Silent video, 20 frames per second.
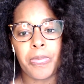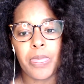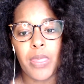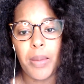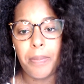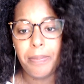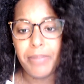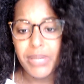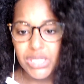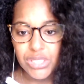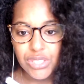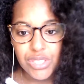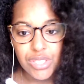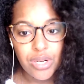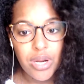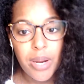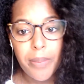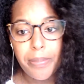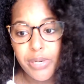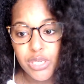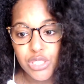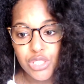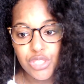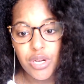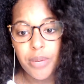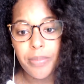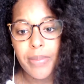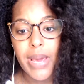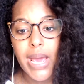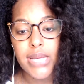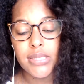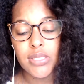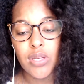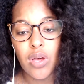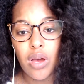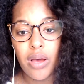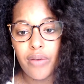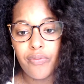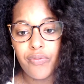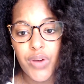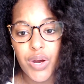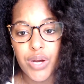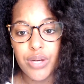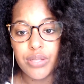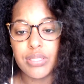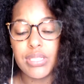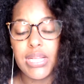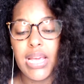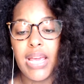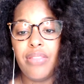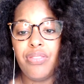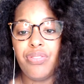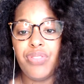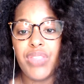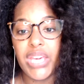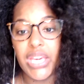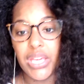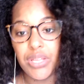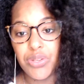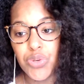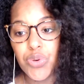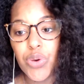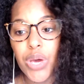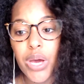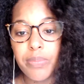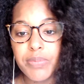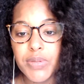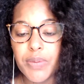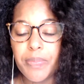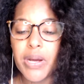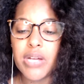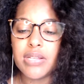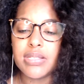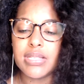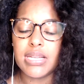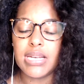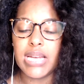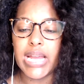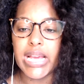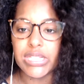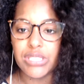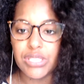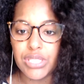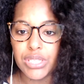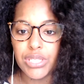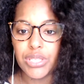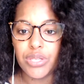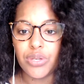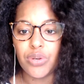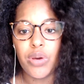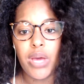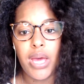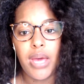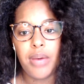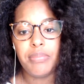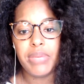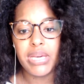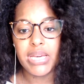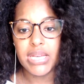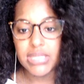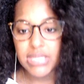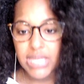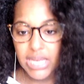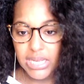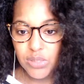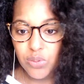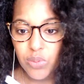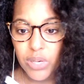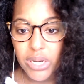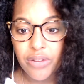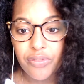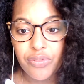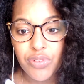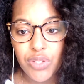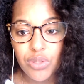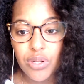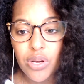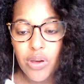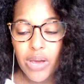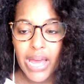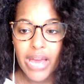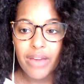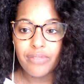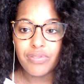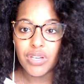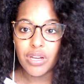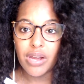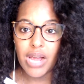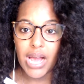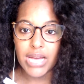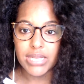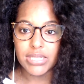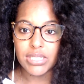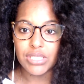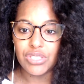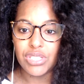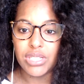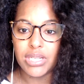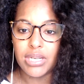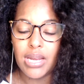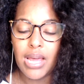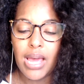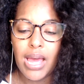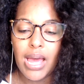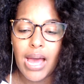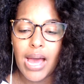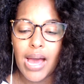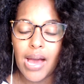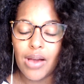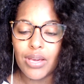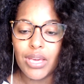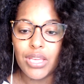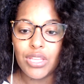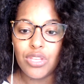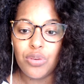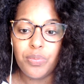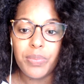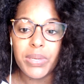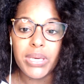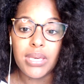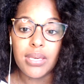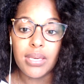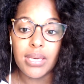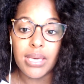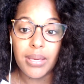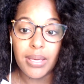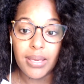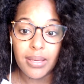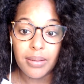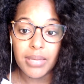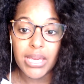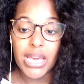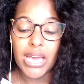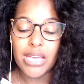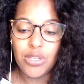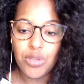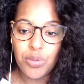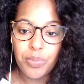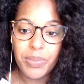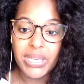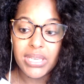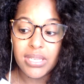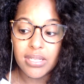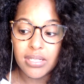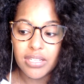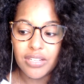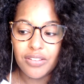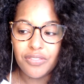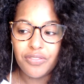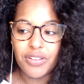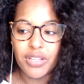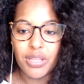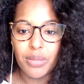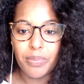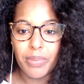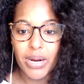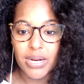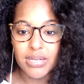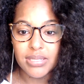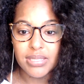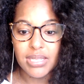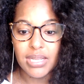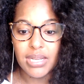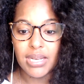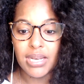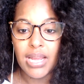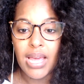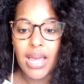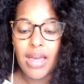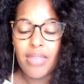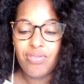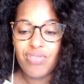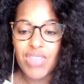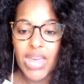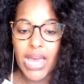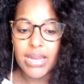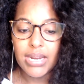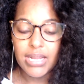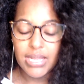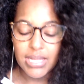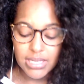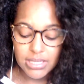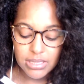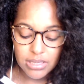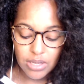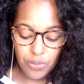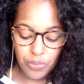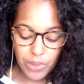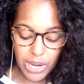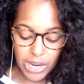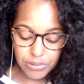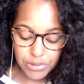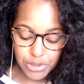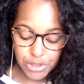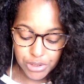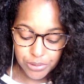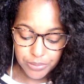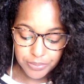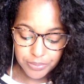be sure and put your mask on first, and then you help the person next to you. Because guess what? If you don't have your oxygen, how can you be good for the person that is around you?